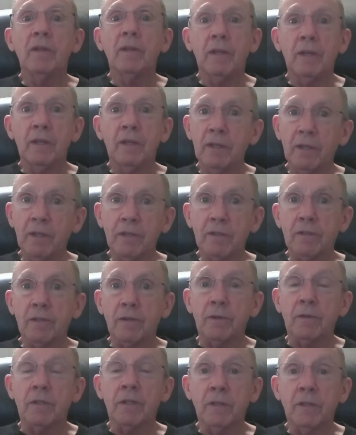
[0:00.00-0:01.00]
It gets
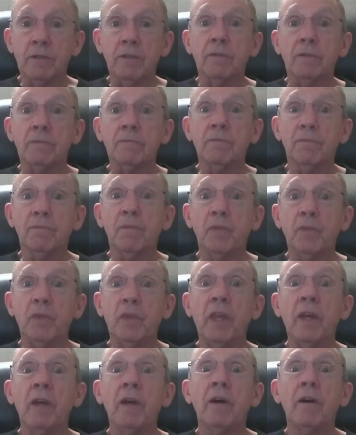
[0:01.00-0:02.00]
their attention.
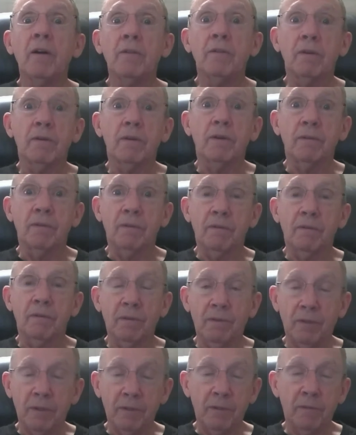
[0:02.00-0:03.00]
Now they're
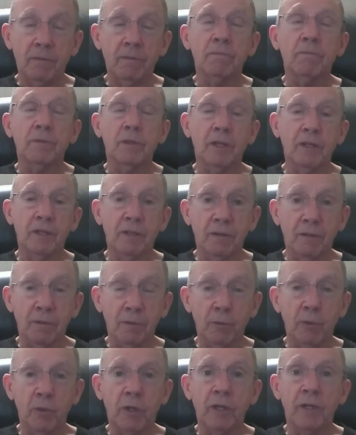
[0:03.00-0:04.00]
getting a
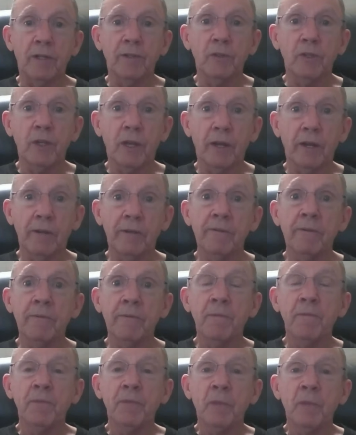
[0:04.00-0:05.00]
little gun shy,
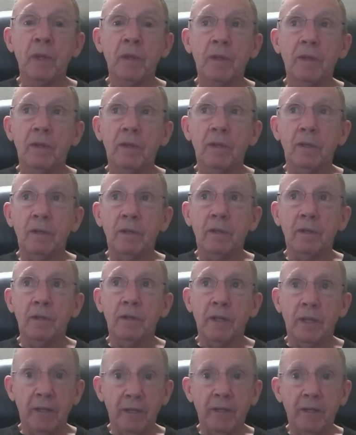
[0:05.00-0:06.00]

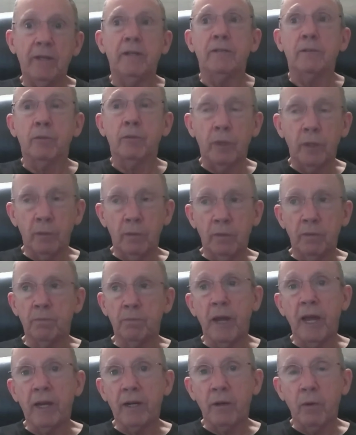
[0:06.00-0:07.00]
and as we would
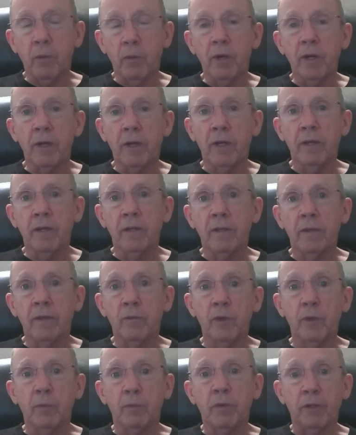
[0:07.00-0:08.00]
back away, then
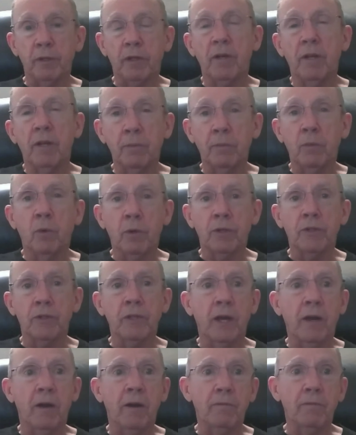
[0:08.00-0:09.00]
we put claymores
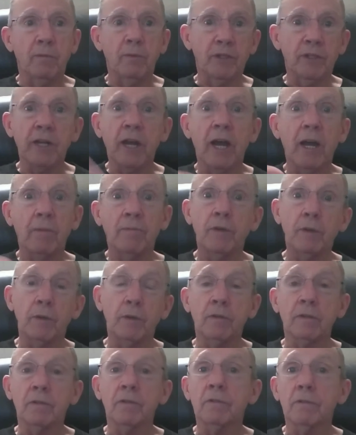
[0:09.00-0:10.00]
out with time
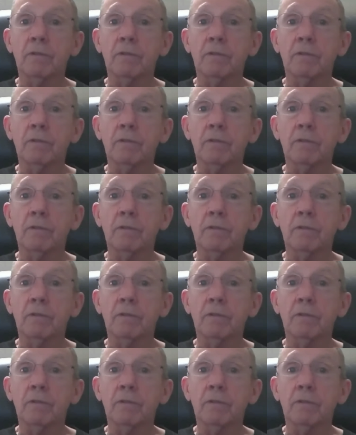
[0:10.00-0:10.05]
fuses,